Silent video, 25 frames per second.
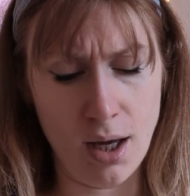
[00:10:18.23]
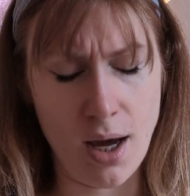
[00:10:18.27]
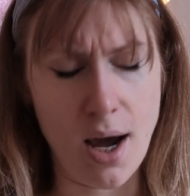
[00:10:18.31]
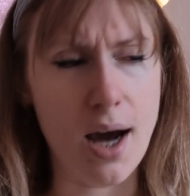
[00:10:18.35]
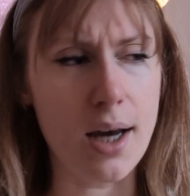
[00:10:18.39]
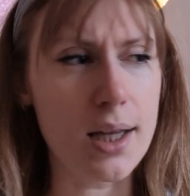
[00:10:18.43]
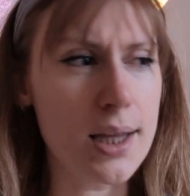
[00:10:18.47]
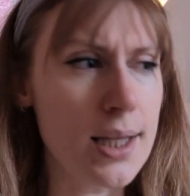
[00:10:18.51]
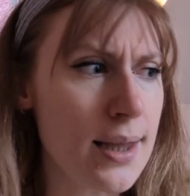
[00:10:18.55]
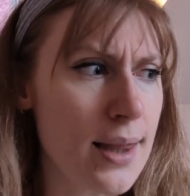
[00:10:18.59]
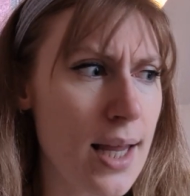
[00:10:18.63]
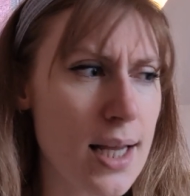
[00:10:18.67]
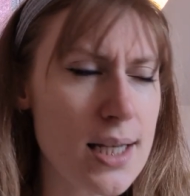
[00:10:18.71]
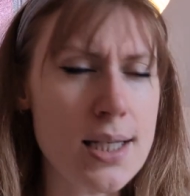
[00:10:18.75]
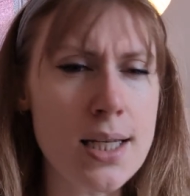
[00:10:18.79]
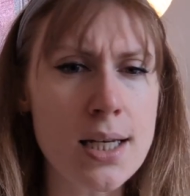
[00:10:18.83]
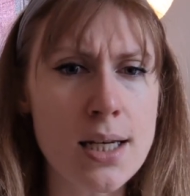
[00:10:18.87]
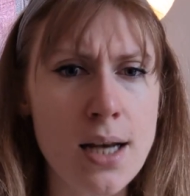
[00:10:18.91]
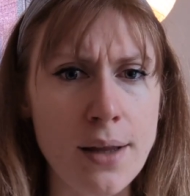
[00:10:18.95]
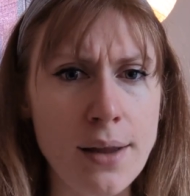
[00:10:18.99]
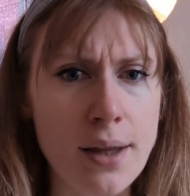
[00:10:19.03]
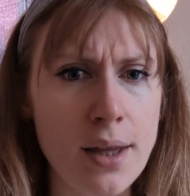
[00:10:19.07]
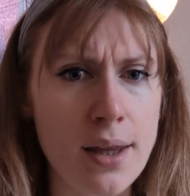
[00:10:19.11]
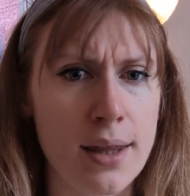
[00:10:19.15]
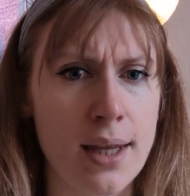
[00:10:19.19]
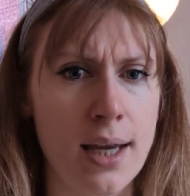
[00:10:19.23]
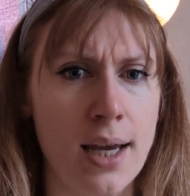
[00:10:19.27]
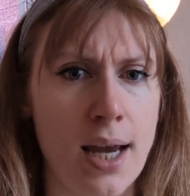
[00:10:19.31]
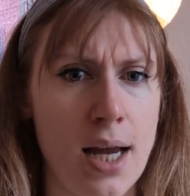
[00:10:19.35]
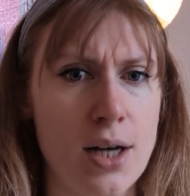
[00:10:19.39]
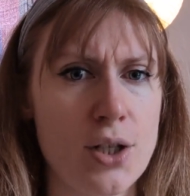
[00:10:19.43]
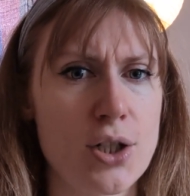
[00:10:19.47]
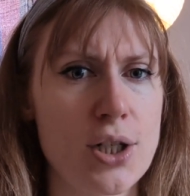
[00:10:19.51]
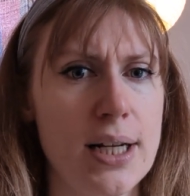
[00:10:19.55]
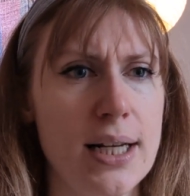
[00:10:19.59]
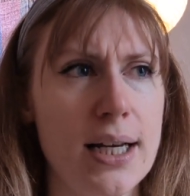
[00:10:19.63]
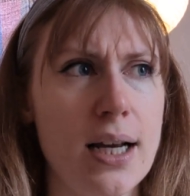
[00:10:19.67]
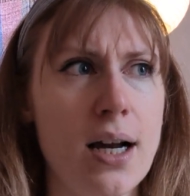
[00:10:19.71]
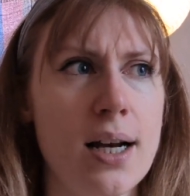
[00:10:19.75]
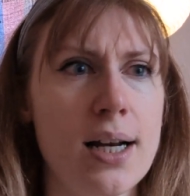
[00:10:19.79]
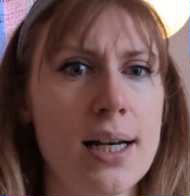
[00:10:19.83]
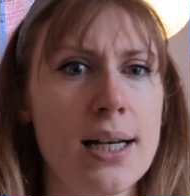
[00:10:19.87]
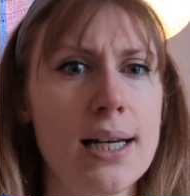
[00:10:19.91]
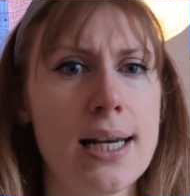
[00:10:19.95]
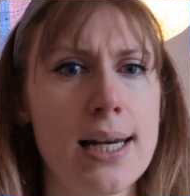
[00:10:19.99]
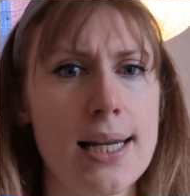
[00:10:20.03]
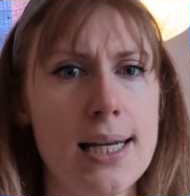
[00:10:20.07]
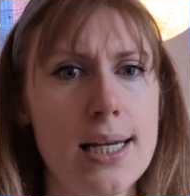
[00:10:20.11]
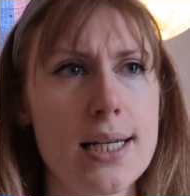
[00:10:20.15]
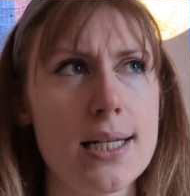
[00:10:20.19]
I think that's another thing, actually. It kind
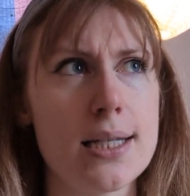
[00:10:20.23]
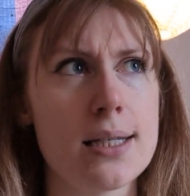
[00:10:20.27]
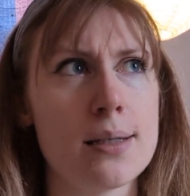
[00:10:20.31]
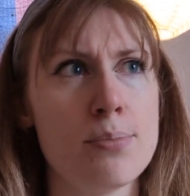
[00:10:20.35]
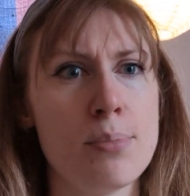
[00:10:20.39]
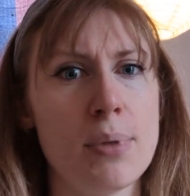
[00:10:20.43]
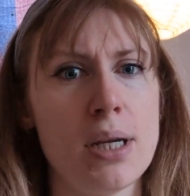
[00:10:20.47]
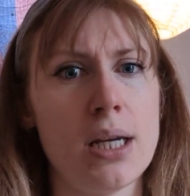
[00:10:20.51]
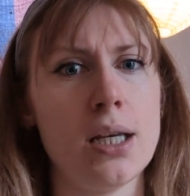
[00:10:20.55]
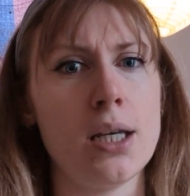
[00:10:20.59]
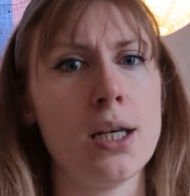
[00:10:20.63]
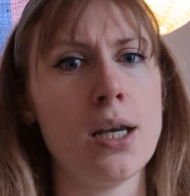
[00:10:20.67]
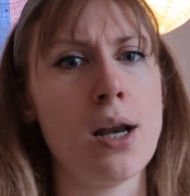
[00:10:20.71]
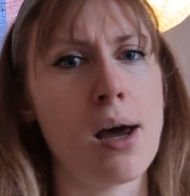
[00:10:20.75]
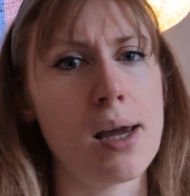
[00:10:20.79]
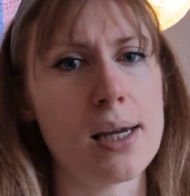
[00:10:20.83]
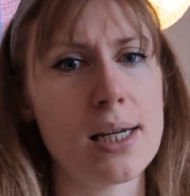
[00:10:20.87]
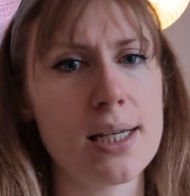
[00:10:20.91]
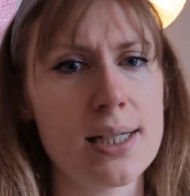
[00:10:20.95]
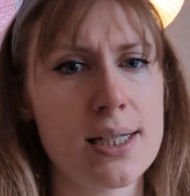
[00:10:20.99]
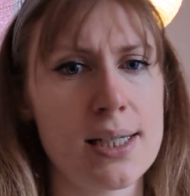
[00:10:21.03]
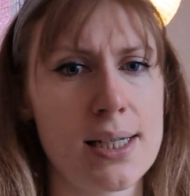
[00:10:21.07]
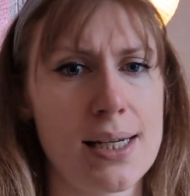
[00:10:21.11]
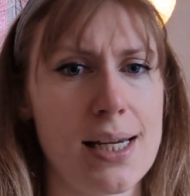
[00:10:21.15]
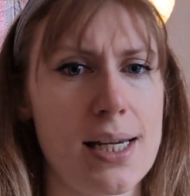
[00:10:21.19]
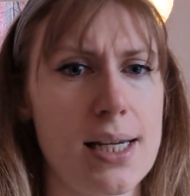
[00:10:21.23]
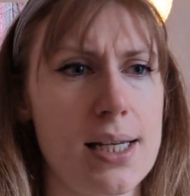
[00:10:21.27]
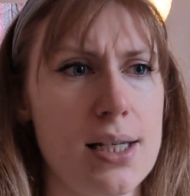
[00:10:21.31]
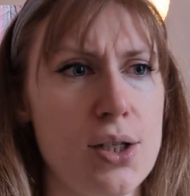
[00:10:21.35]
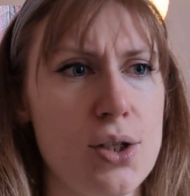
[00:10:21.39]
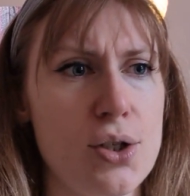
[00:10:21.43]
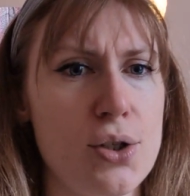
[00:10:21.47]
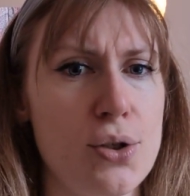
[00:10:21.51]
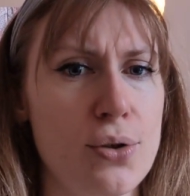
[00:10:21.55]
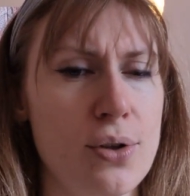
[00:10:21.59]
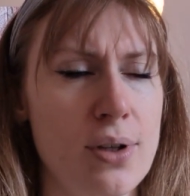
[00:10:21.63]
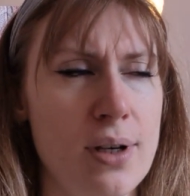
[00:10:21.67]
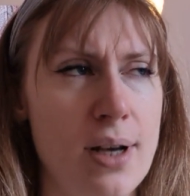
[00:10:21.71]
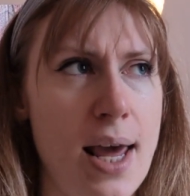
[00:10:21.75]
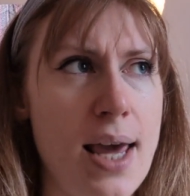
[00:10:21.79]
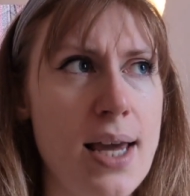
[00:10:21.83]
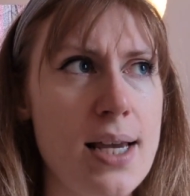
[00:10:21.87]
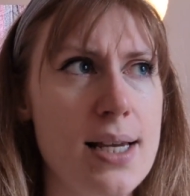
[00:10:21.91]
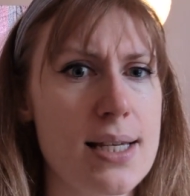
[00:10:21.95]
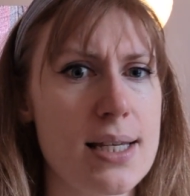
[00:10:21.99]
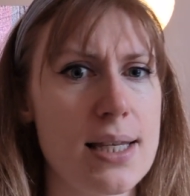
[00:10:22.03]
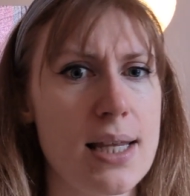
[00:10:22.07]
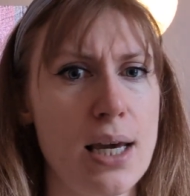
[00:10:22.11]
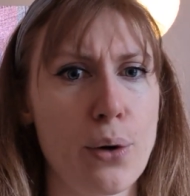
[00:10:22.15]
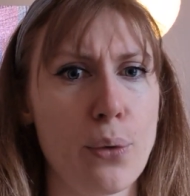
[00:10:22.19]
of leads me nicely into the
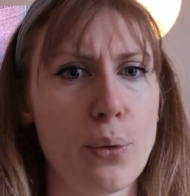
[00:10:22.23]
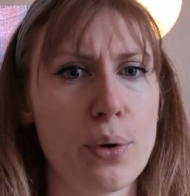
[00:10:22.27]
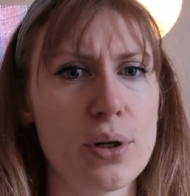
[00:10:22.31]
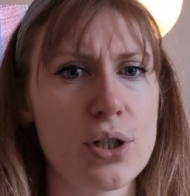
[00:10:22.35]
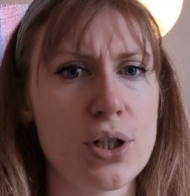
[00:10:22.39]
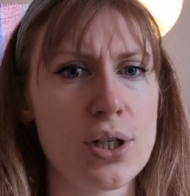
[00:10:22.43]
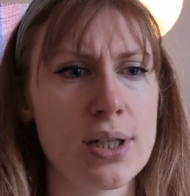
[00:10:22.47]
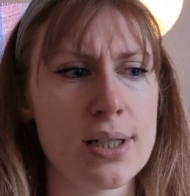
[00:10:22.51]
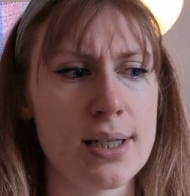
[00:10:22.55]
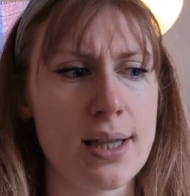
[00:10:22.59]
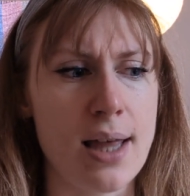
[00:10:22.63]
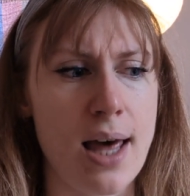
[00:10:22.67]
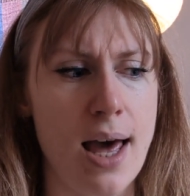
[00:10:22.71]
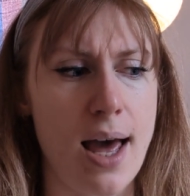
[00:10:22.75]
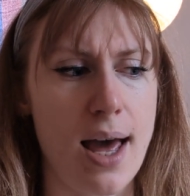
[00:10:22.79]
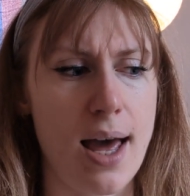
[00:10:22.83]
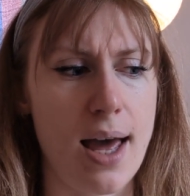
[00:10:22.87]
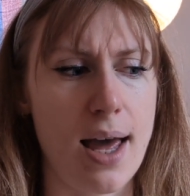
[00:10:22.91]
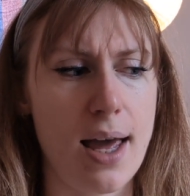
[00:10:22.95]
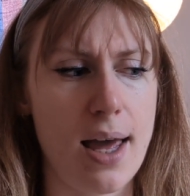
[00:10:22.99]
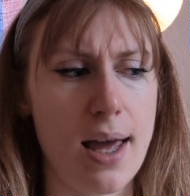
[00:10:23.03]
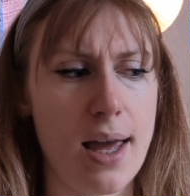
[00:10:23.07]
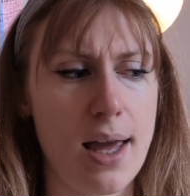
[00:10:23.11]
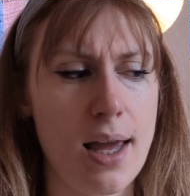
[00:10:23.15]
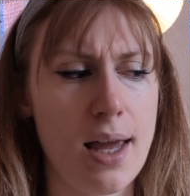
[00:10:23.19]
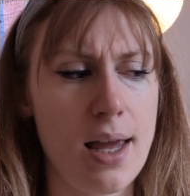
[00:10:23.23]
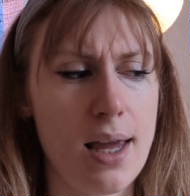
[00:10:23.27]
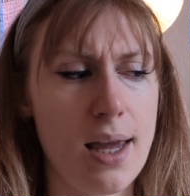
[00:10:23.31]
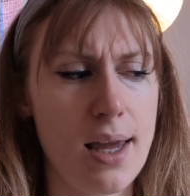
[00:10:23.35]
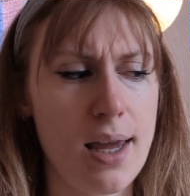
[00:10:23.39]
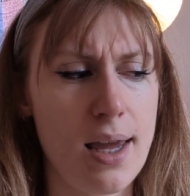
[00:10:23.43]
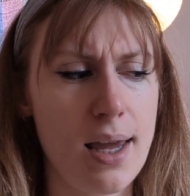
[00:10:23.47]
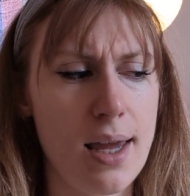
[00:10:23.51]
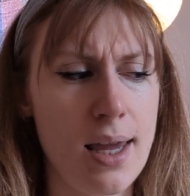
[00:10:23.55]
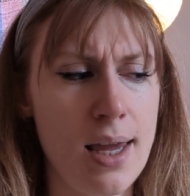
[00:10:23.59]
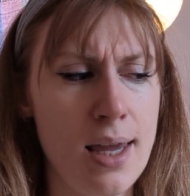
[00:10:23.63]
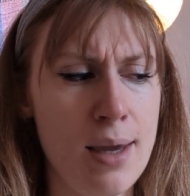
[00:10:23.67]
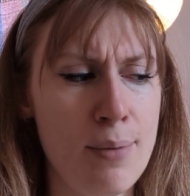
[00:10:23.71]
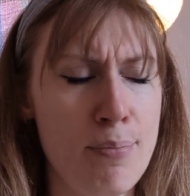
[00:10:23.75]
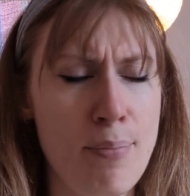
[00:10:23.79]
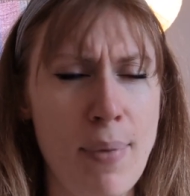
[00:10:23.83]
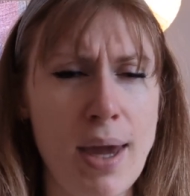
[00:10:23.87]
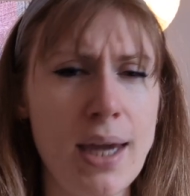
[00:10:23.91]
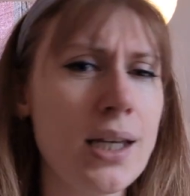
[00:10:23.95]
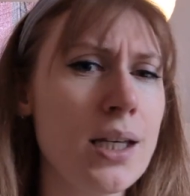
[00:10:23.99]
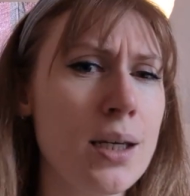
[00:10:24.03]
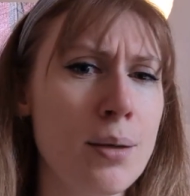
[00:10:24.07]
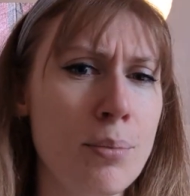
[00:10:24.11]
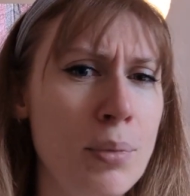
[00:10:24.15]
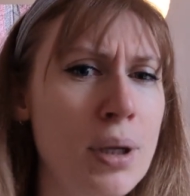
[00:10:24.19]
next thing, which is that it
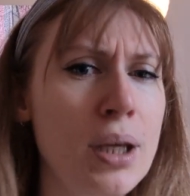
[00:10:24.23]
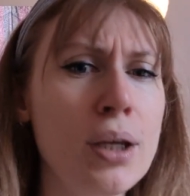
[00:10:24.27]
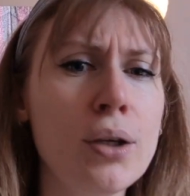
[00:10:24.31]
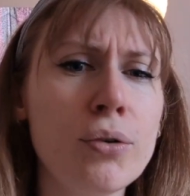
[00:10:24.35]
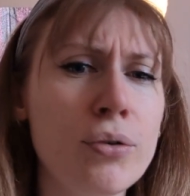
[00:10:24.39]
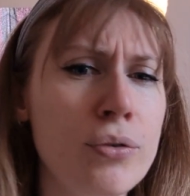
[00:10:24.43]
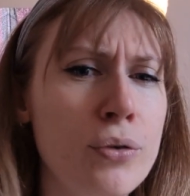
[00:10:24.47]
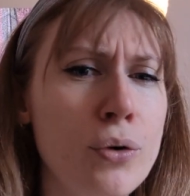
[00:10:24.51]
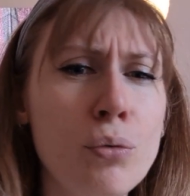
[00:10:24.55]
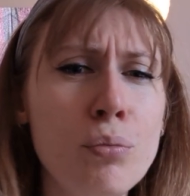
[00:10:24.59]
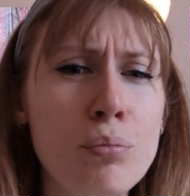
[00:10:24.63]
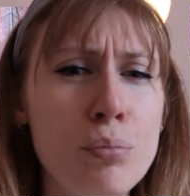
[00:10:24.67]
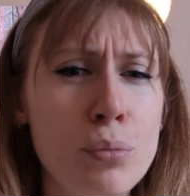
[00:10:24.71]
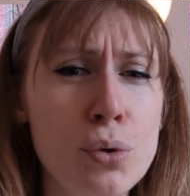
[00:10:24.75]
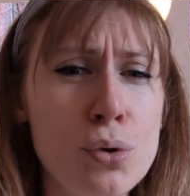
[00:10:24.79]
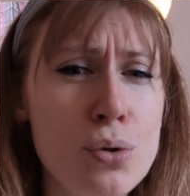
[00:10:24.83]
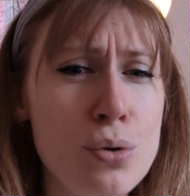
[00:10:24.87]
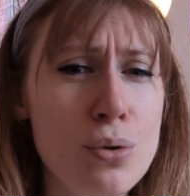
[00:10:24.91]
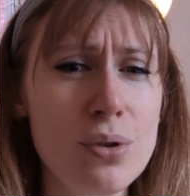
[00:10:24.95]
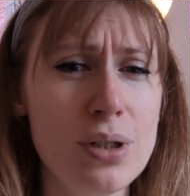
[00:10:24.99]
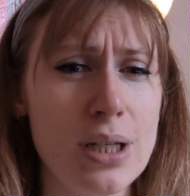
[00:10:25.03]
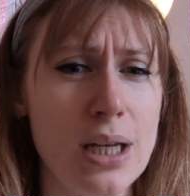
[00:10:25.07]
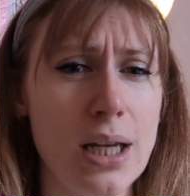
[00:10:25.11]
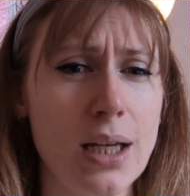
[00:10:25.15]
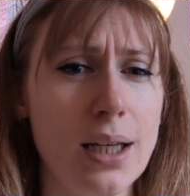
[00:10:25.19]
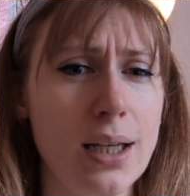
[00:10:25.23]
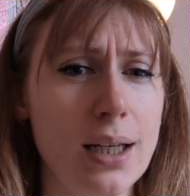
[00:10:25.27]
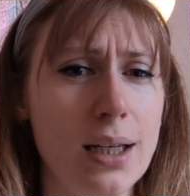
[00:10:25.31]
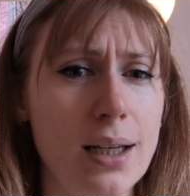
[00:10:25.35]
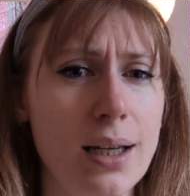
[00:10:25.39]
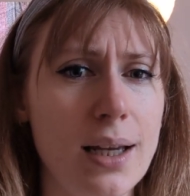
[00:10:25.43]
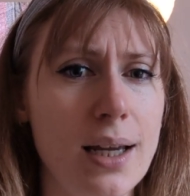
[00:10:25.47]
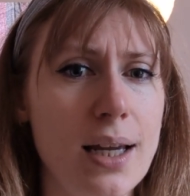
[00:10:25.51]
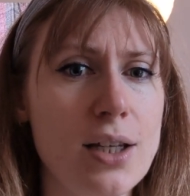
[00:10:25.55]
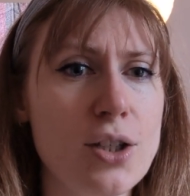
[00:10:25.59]
made me feel moody.